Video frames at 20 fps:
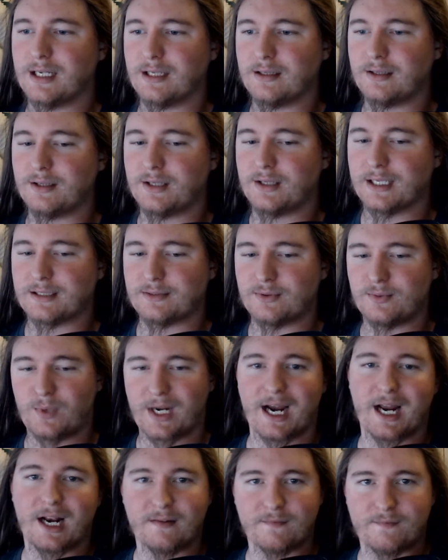that's
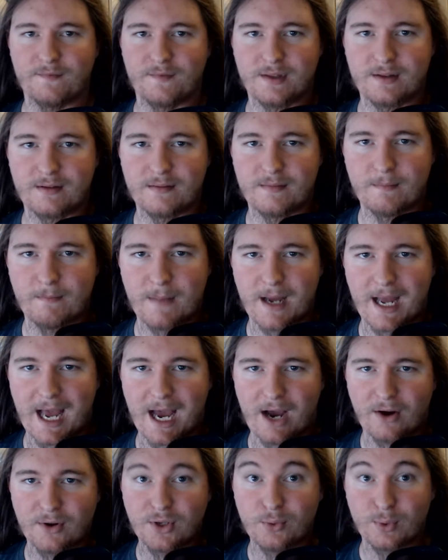kind of
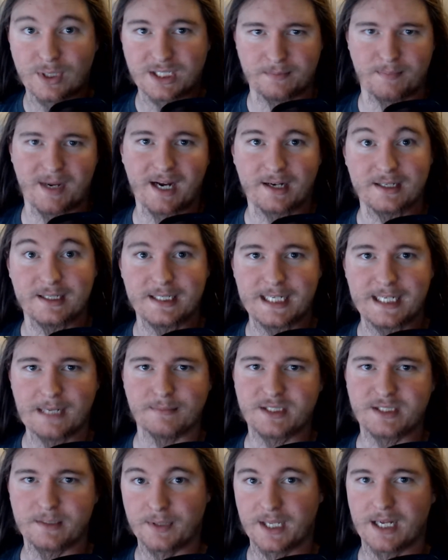how you expected games
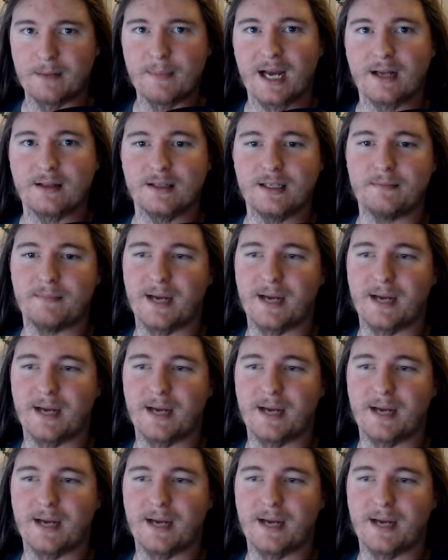to play back then,